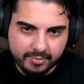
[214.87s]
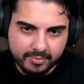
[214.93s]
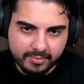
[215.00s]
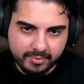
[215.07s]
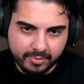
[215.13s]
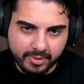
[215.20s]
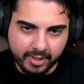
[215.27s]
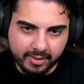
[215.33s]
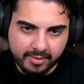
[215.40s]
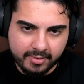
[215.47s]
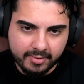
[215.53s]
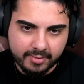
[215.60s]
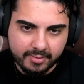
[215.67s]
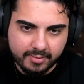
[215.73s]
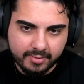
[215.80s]

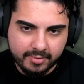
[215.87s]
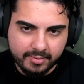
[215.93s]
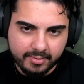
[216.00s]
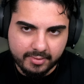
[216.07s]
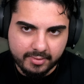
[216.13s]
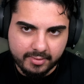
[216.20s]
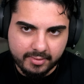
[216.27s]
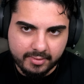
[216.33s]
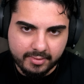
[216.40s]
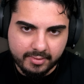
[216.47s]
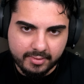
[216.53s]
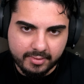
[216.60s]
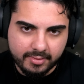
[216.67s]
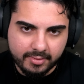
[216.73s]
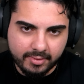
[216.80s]
Okay.
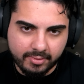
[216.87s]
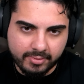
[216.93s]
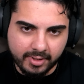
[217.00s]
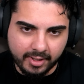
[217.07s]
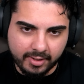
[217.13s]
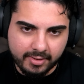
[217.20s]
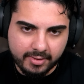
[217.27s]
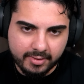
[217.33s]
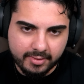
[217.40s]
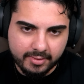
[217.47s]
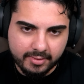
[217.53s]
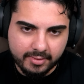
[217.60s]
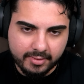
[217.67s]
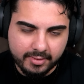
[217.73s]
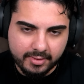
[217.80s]
Okay.
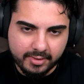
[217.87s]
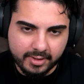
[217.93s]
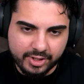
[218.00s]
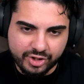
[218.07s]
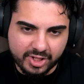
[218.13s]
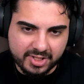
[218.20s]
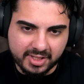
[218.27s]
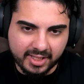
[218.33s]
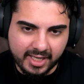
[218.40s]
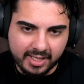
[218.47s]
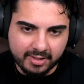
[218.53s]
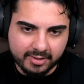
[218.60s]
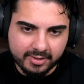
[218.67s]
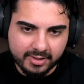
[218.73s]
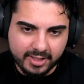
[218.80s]
It's just the
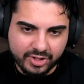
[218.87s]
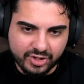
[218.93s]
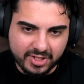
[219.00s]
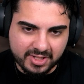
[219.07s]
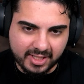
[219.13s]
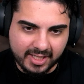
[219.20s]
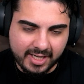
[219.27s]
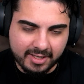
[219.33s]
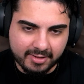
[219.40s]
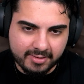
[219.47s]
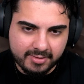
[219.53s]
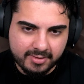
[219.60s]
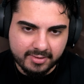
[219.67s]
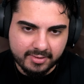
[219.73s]
rhythm. It's just the rhythm.